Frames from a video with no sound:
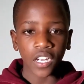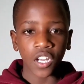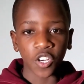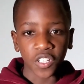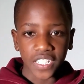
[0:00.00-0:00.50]

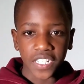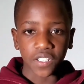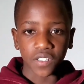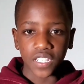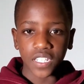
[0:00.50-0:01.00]

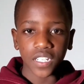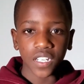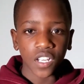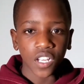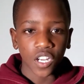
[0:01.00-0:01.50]
Longitudes.
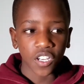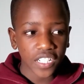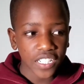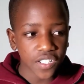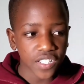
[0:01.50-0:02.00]

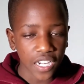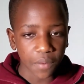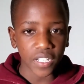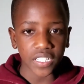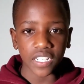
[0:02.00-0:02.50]
Longitudes are
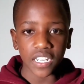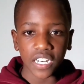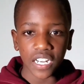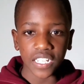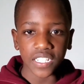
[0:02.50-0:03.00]
imaginary
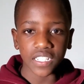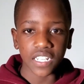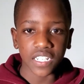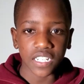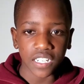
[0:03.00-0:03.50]
lines
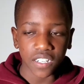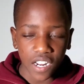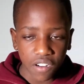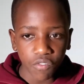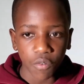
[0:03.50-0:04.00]
that
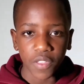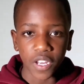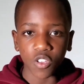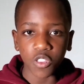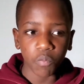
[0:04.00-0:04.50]
run from the
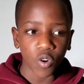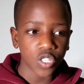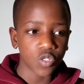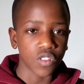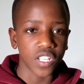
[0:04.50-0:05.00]
North Pole
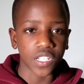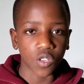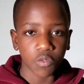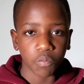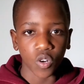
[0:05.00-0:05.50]
to the
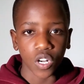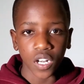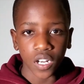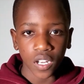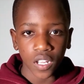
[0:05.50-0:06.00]
South Pole.
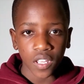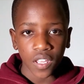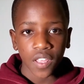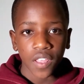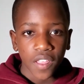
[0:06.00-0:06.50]

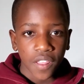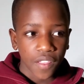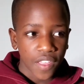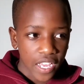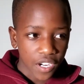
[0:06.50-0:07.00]

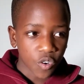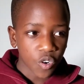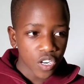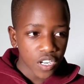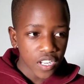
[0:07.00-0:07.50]
They are
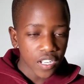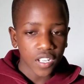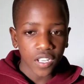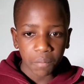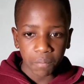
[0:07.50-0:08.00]
called
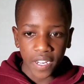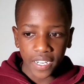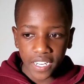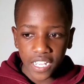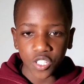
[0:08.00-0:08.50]

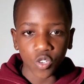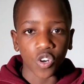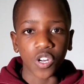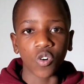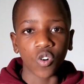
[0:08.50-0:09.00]
meridians
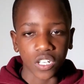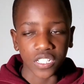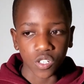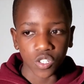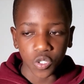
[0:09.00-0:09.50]
or
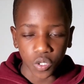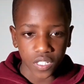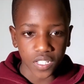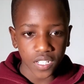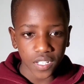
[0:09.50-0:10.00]

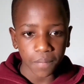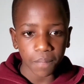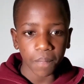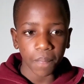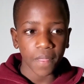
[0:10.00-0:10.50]
horizontals.
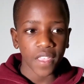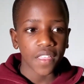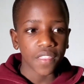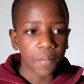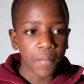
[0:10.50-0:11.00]

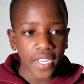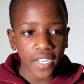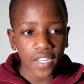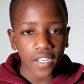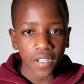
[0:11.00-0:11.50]
The
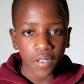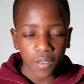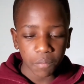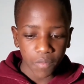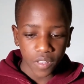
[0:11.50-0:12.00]
main,
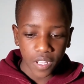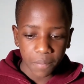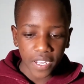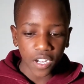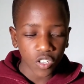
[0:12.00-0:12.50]
the
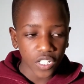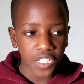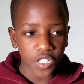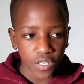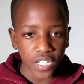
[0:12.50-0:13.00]
main
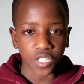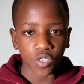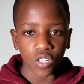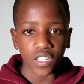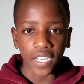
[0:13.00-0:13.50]
longitude is
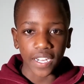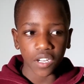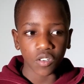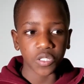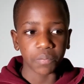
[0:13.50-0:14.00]
called the
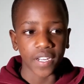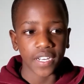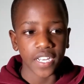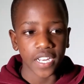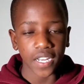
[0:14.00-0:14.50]
Greenwich
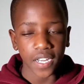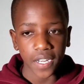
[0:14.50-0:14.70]
Meridian.